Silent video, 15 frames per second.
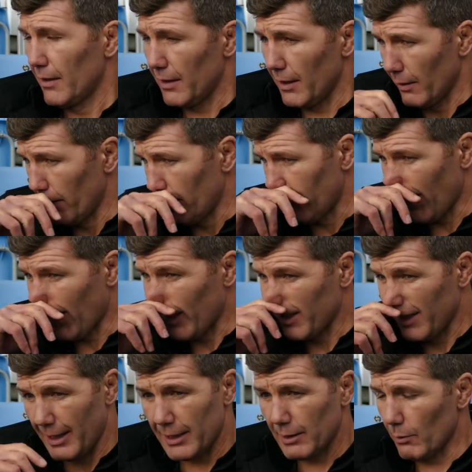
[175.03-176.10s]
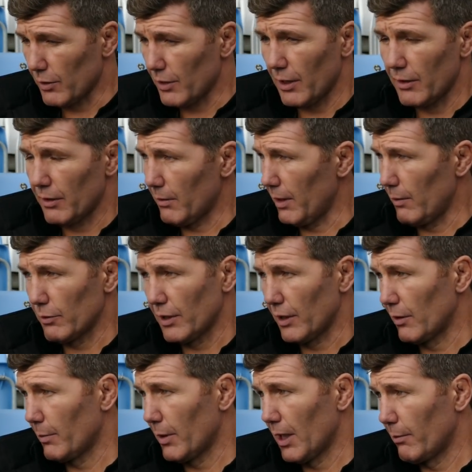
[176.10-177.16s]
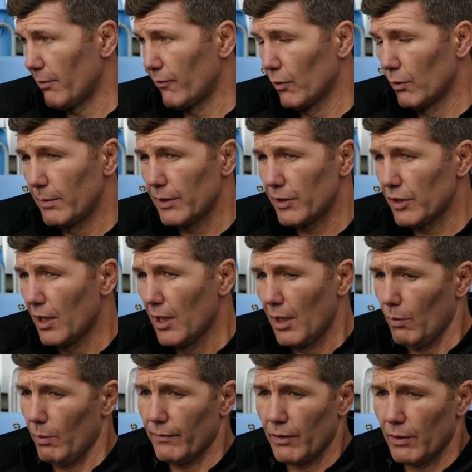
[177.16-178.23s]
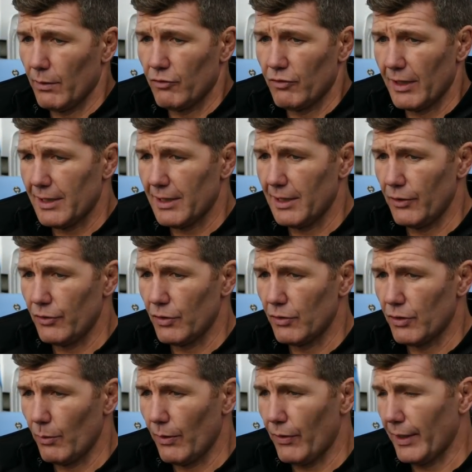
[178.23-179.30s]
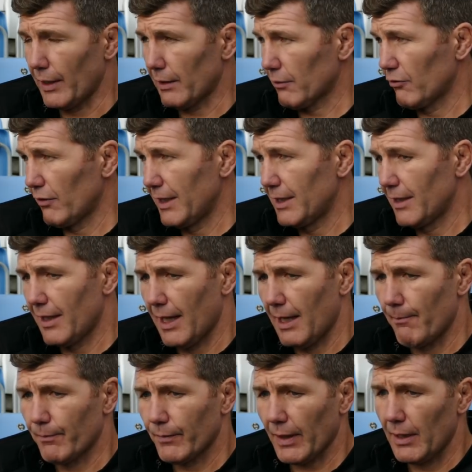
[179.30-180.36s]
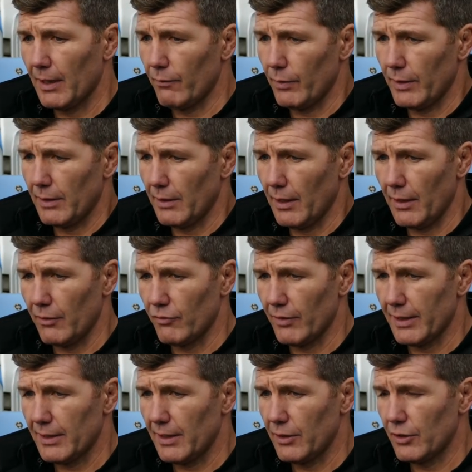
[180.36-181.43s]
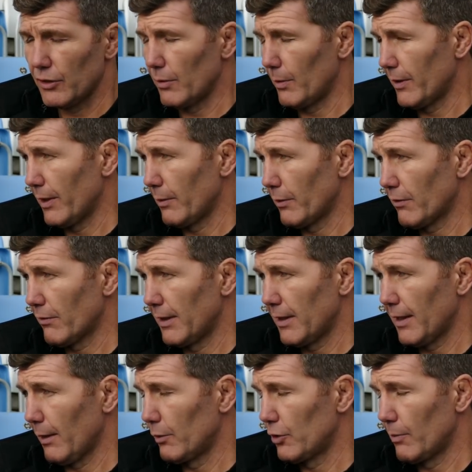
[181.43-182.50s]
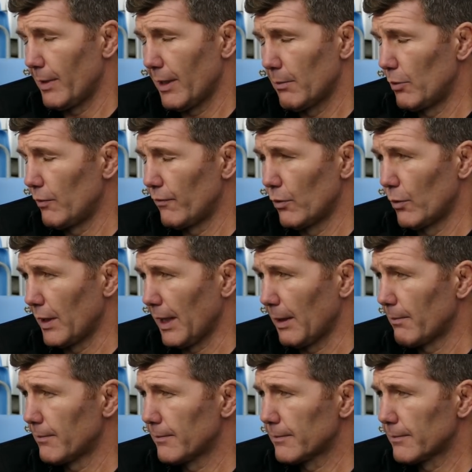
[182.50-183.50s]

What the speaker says: You know, the reality is it was an under par performance. We've got to address the issues that we think created that, and if we address the issues that we think we created that, we should be able to move forward here.